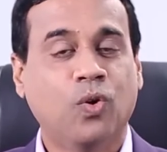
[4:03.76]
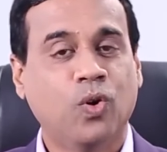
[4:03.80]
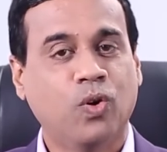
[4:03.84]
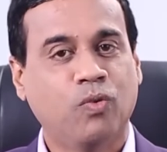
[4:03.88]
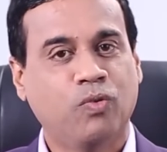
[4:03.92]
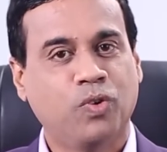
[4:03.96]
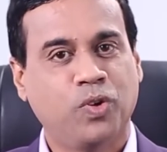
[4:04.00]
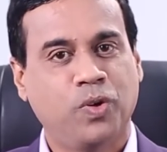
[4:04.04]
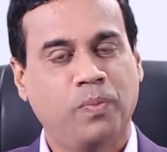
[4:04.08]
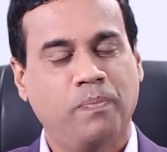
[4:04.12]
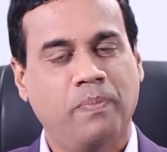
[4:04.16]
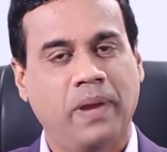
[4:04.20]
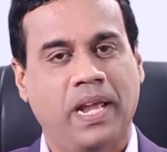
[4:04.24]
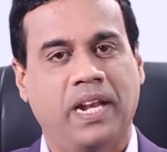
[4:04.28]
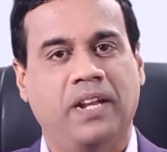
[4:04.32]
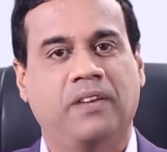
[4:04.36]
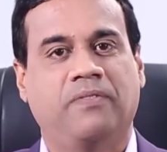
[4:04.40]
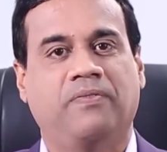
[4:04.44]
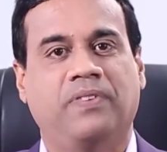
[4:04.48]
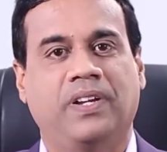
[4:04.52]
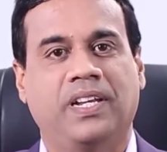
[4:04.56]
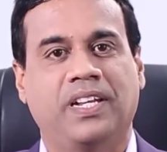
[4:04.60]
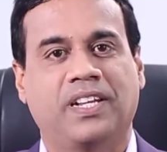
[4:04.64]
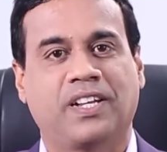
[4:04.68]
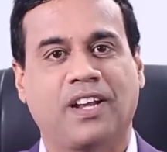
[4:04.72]
who would
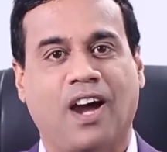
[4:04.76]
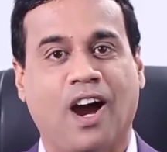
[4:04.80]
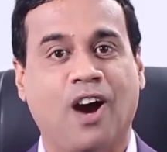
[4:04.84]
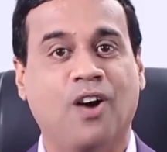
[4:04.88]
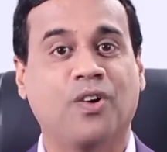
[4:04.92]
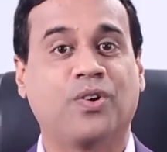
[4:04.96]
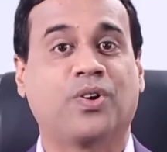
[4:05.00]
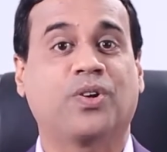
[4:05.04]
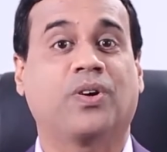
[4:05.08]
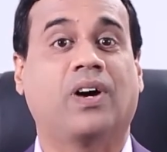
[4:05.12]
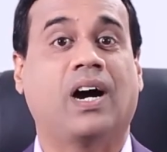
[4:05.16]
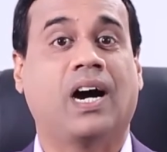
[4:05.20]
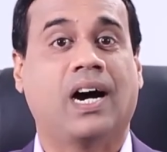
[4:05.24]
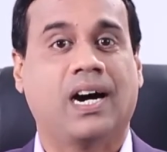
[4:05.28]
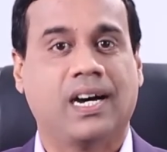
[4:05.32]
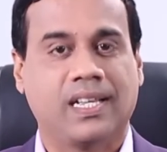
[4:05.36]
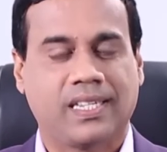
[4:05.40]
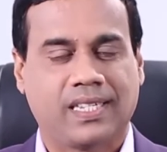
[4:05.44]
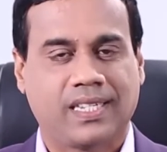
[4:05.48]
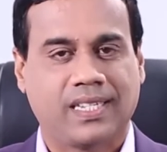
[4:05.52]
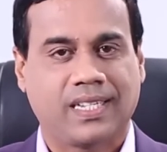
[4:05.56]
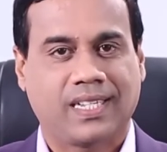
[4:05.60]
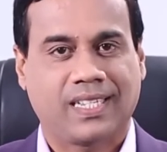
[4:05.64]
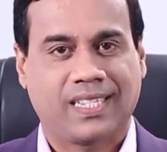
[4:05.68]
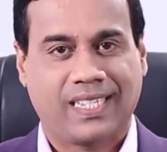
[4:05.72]
benefit out of our
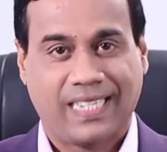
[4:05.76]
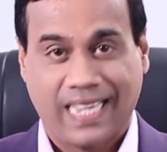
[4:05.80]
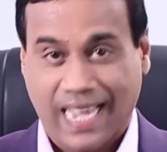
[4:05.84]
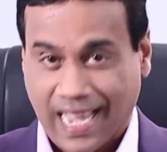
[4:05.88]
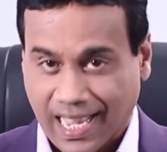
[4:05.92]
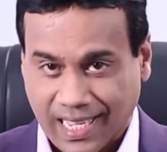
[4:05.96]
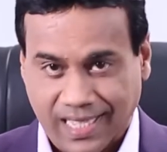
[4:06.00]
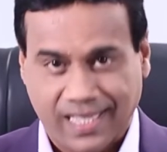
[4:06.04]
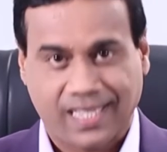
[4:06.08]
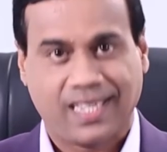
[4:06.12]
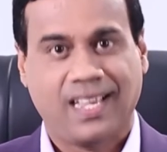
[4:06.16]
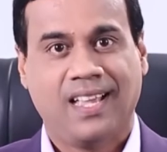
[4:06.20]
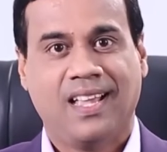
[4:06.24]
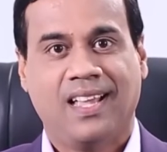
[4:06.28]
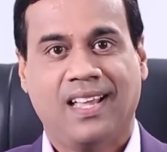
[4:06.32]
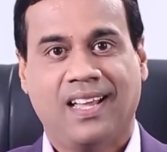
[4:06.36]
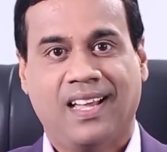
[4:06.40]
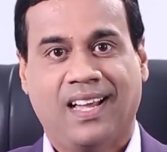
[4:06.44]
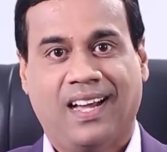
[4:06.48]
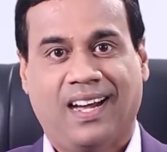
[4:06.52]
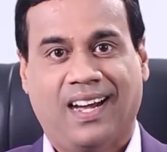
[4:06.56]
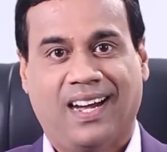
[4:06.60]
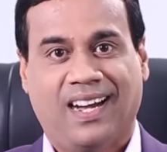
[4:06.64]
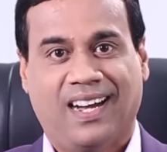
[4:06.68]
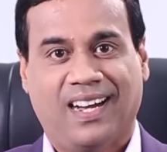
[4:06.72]
success.
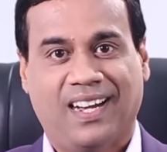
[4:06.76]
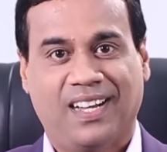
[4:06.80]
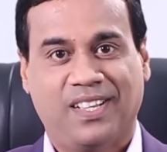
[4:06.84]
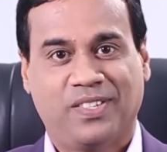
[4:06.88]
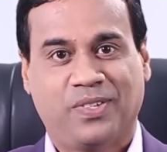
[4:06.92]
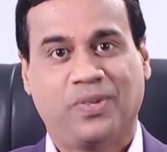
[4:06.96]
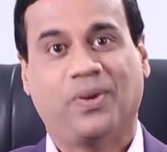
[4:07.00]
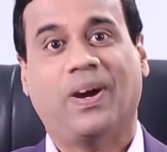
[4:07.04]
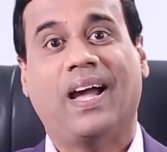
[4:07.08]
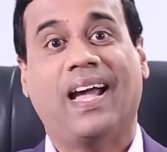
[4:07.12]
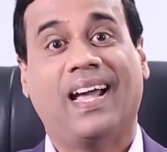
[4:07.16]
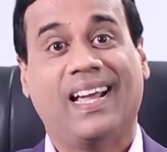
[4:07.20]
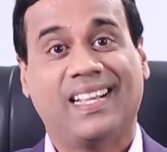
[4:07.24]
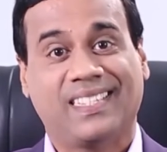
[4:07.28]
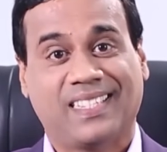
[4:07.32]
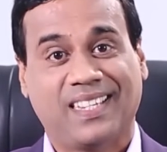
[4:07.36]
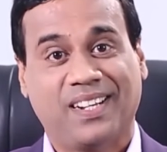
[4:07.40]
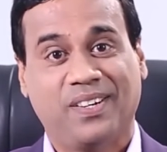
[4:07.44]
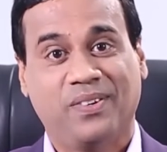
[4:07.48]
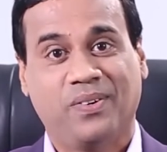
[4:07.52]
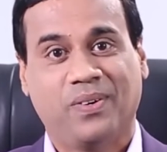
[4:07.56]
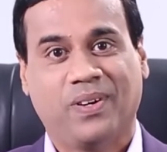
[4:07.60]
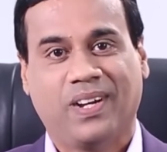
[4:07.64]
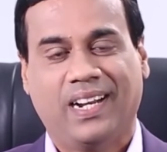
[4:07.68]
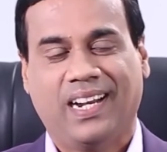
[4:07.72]
So as
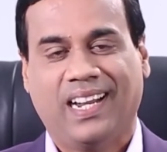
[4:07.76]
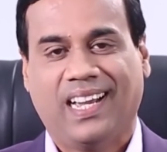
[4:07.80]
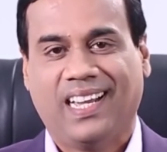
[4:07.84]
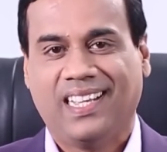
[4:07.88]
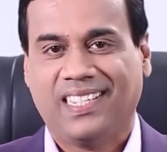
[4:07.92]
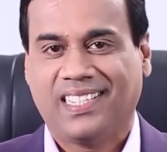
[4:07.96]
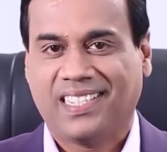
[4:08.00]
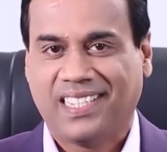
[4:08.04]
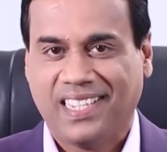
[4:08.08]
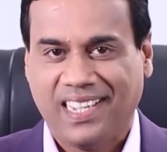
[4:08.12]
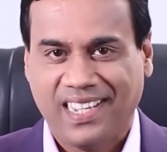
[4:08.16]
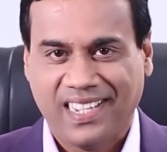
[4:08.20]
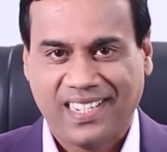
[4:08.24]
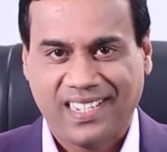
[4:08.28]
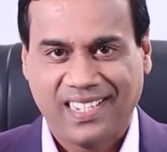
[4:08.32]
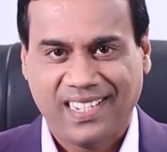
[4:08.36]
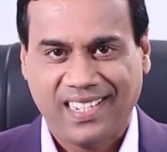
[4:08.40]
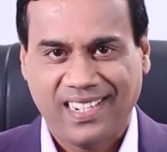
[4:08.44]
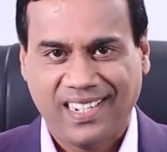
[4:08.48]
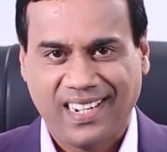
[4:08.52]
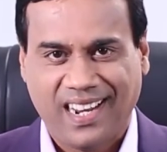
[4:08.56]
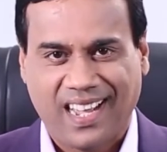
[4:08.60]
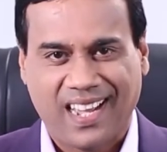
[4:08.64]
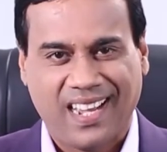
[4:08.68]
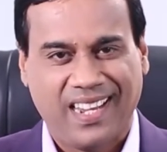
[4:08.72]
an
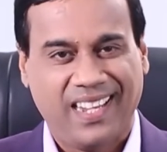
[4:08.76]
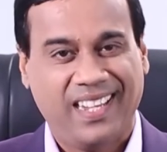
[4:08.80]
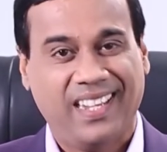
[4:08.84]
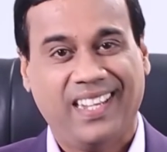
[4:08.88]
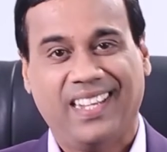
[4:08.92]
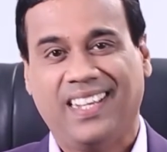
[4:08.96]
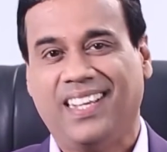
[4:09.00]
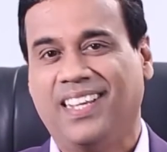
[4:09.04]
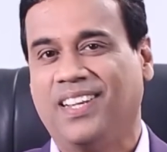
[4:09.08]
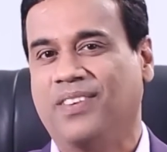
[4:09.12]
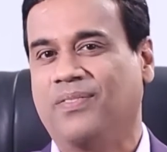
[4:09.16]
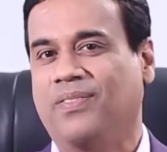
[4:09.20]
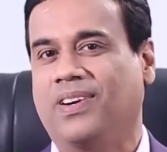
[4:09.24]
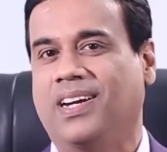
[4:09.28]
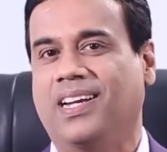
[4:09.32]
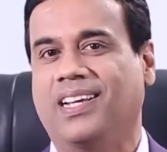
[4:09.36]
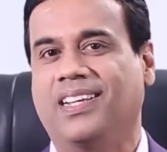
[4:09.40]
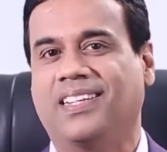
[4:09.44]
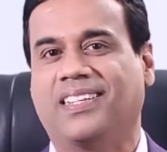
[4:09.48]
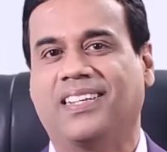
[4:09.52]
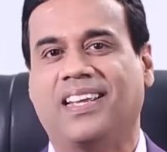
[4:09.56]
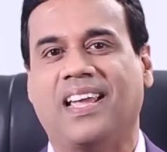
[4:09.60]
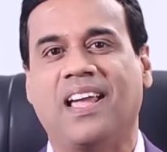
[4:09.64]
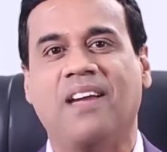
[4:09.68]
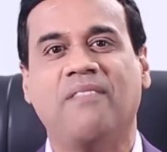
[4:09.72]
organization, I
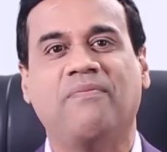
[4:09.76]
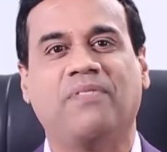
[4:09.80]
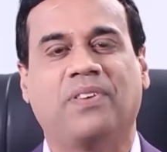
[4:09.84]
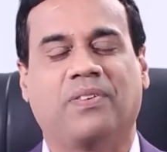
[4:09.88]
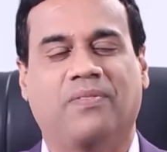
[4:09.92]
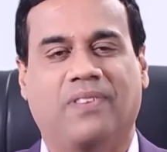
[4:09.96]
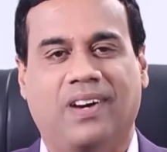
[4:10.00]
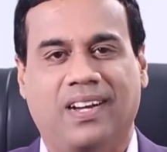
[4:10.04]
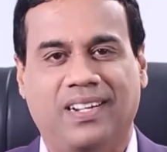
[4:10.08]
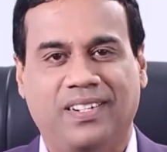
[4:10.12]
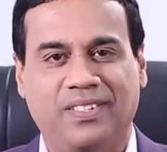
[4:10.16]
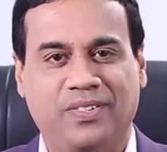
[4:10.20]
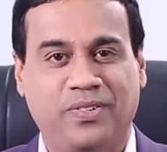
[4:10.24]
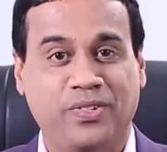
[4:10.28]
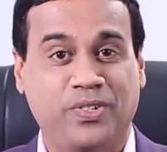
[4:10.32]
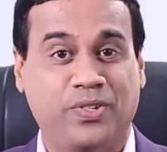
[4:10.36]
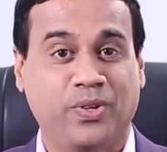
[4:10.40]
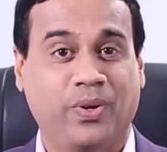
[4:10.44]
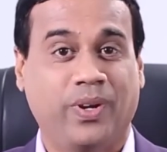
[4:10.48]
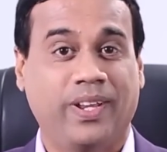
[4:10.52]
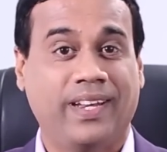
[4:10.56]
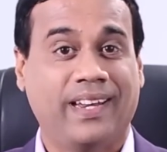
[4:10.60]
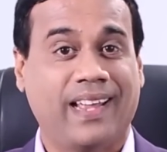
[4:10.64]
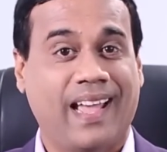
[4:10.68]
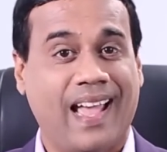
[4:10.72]
invite everyone to
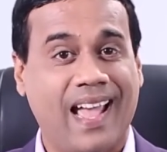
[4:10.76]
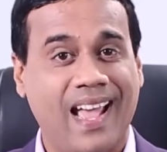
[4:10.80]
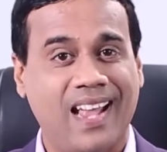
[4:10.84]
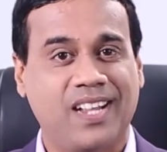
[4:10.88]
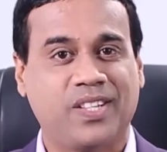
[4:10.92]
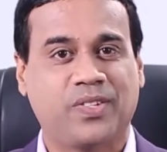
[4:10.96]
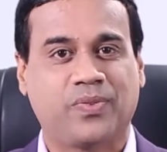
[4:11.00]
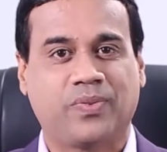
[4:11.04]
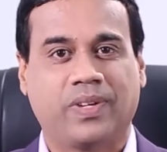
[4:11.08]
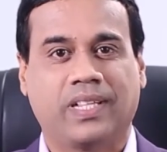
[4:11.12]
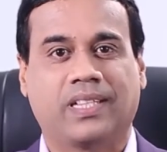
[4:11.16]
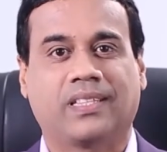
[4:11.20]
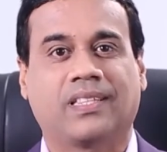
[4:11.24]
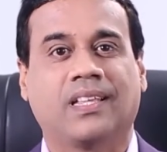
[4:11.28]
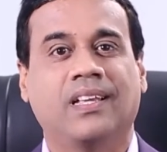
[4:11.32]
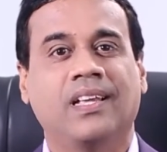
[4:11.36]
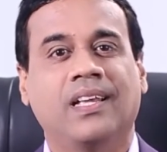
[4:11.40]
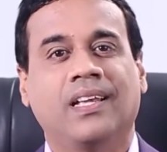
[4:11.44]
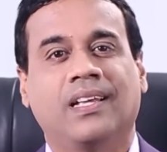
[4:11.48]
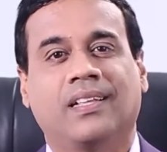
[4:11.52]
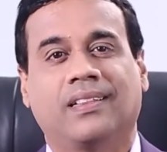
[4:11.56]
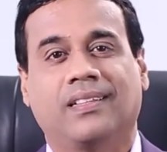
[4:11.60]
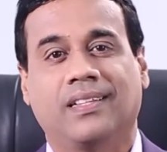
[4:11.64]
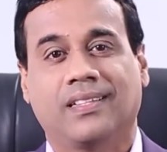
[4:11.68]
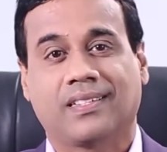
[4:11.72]
join hands with
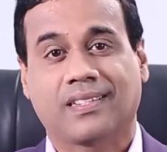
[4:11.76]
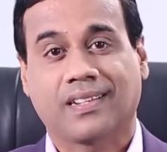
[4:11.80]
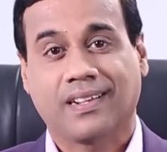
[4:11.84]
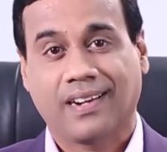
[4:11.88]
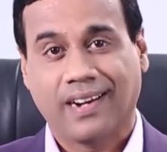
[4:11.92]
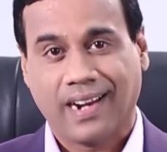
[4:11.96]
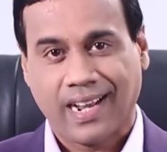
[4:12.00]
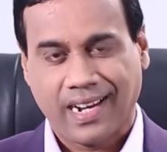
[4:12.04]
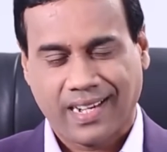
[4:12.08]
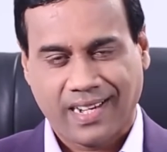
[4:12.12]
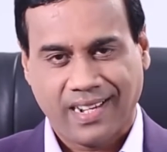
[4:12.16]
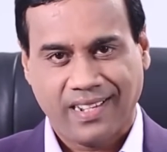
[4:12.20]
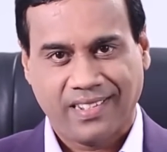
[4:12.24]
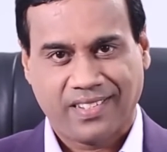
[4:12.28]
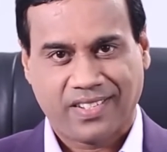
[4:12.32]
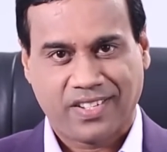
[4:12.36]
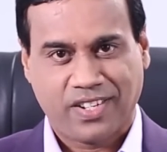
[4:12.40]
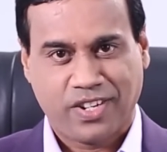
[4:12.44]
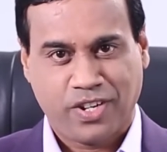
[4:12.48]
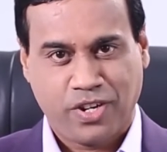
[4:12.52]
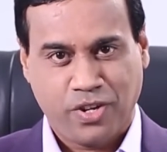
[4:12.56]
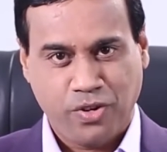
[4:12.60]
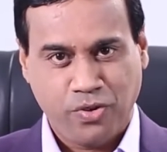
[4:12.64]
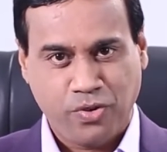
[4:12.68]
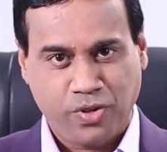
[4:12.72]
this great
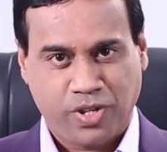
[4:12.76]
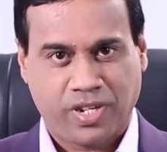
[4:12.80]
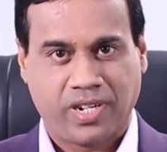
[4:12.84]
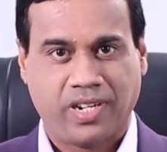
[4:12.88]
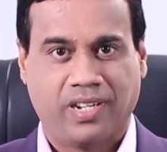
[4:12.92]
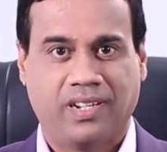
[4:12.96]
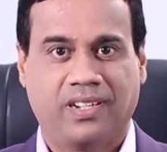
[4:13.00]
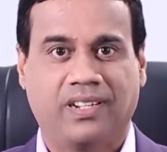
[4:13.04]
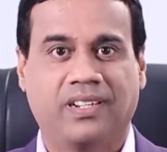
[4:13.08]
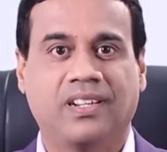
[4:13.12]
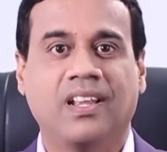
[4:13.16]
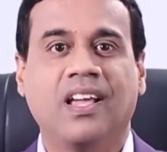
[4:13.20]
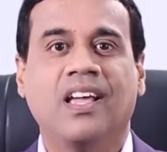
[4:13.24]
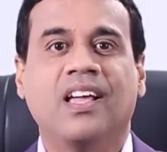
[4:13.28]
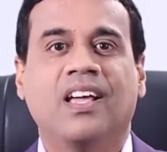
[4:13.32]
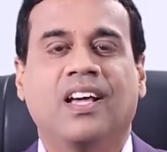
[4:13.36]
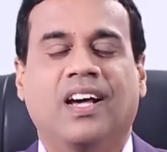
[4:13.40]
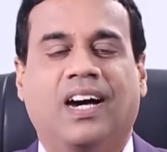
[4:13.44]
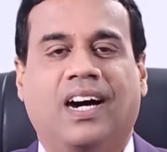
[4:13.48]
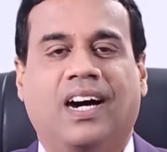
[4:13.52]
institution